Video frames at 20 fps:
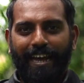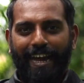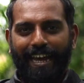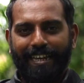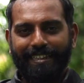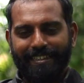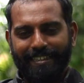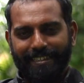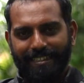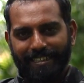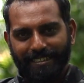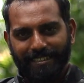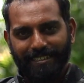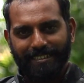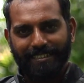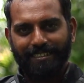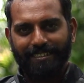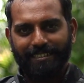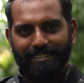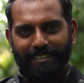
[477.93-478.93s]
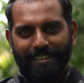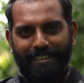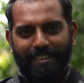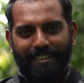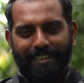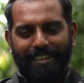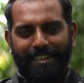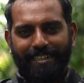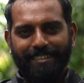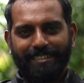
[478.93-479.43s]
And this
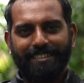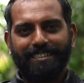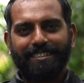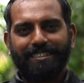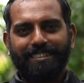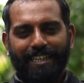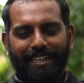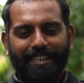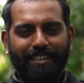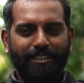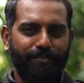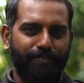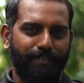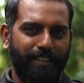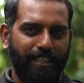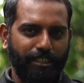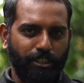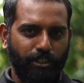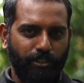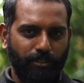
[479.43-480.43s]
is a sign of things